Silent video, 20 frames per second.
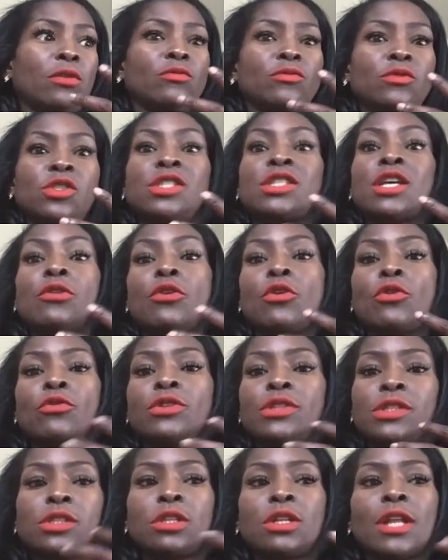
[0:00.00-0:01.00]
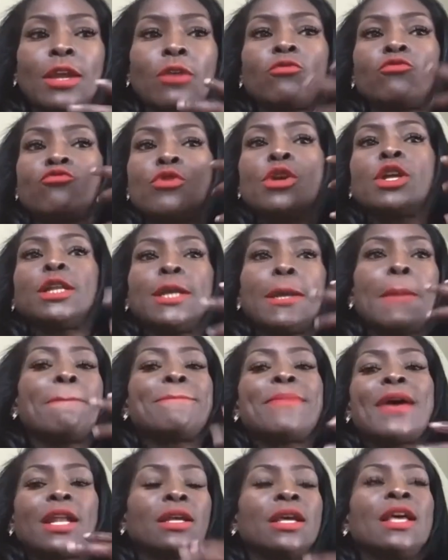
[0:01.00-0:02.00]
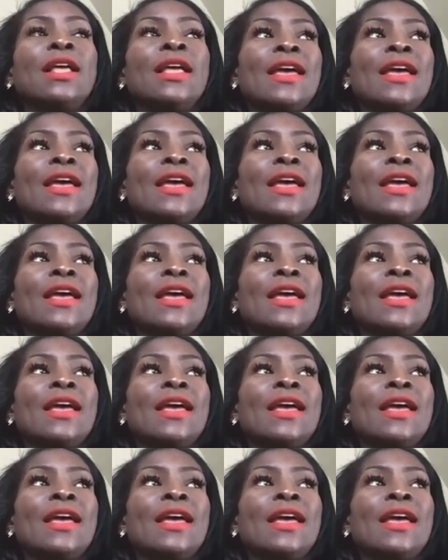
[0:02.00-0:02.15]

Southern, like really embedded,